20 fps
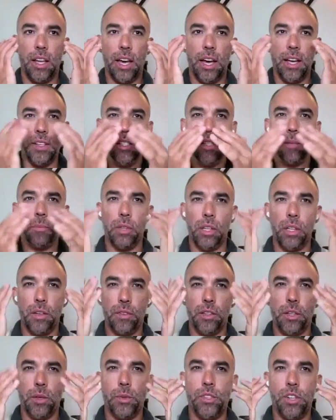As the blood
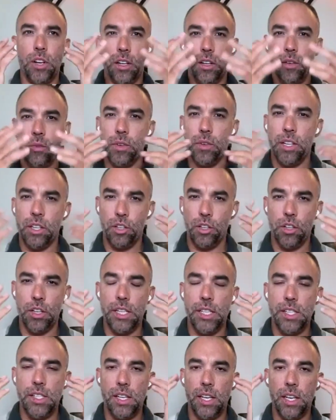flow started
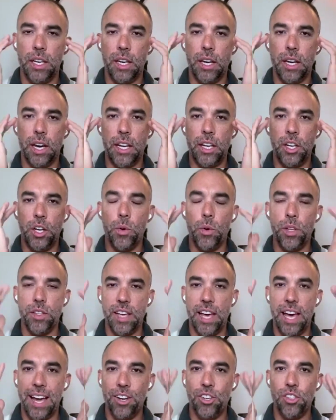increasing, I
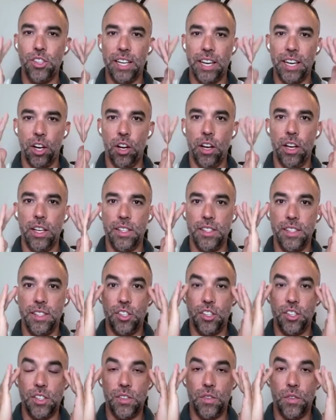noticed actually areas that
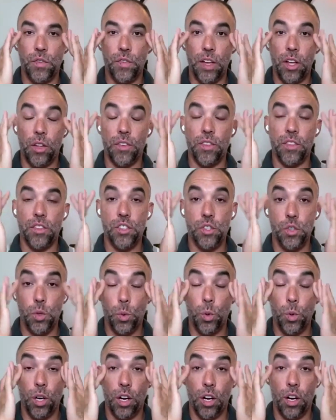just felt
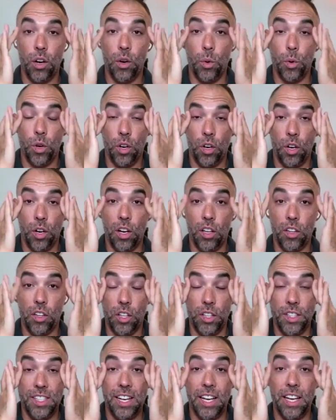sore or a
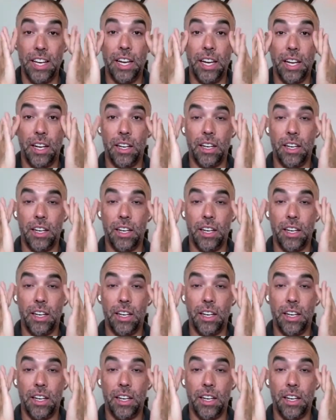little tight.